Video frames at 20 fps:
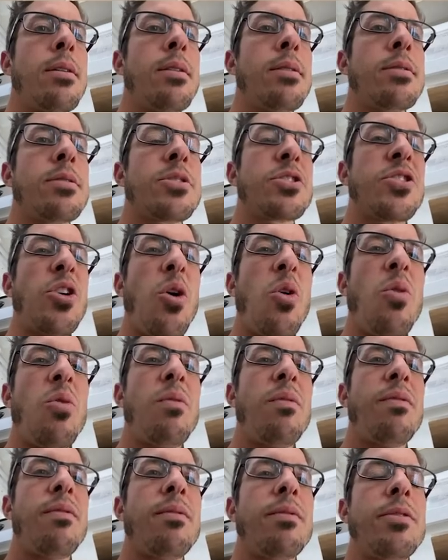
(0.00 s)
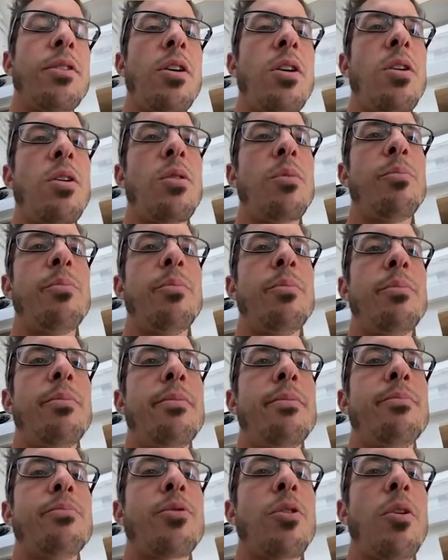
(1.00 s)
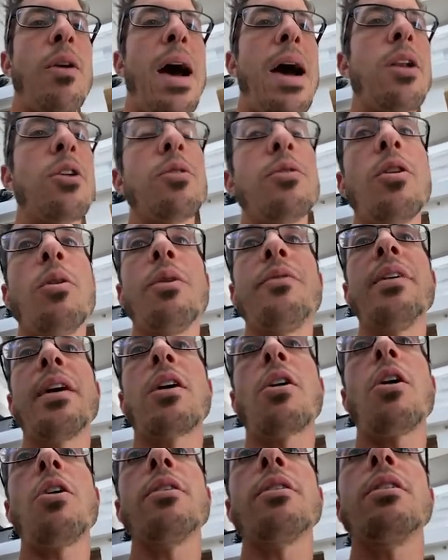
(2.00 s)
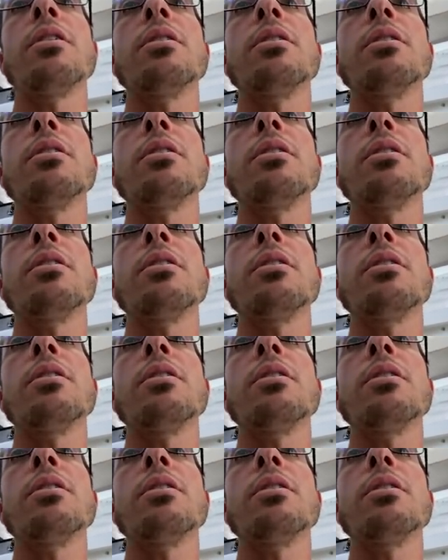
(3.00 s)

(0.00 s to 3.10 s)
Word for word: stove. No, I don't know what they call it,